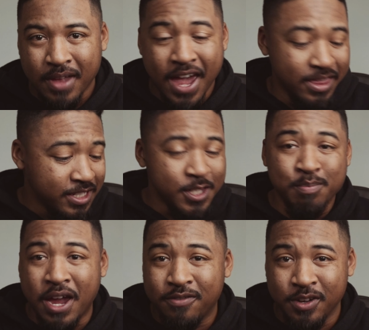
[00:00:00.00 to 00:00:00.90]
And this is
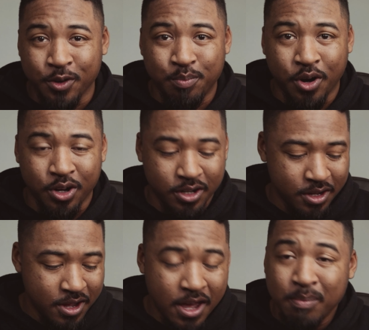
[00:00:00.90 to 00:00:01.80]
my favorite part
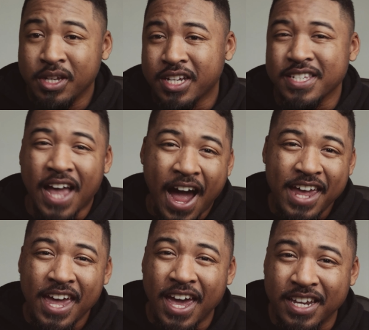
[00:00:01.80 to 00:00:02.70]
because
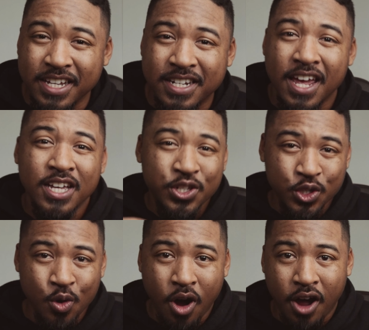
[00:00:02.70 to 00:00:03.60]
I edit
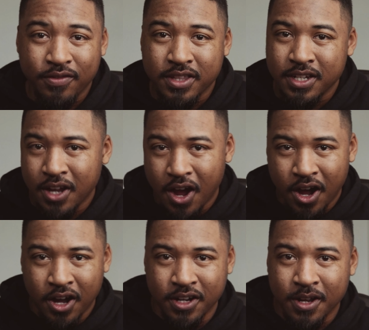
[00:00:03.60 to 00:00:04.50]
so often
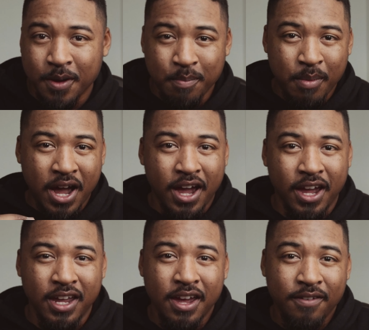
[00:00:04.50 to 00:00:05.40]
on
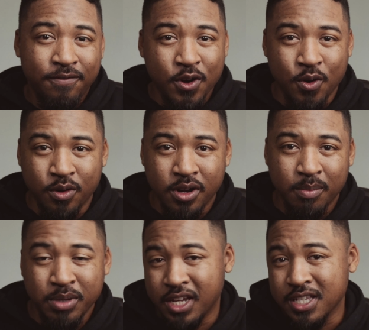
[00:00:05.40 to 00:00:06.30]
my phone
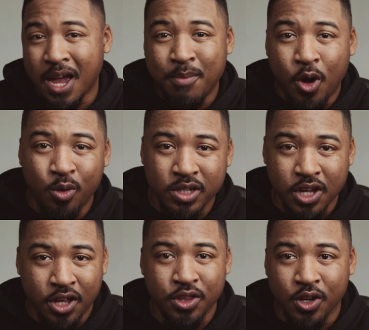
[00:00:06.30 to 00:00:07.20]
because I'm always
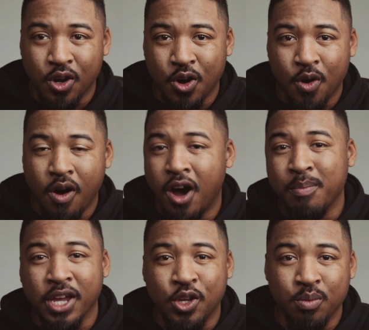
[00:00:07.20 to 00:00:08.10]
on the go, on
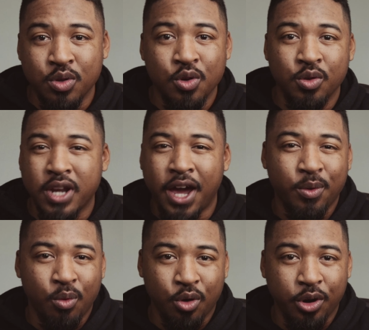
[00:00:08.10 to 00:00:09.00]
my commute, at
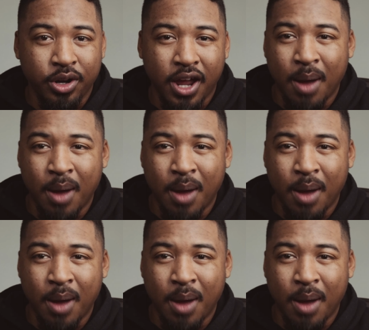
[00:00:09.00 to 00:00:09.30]
work.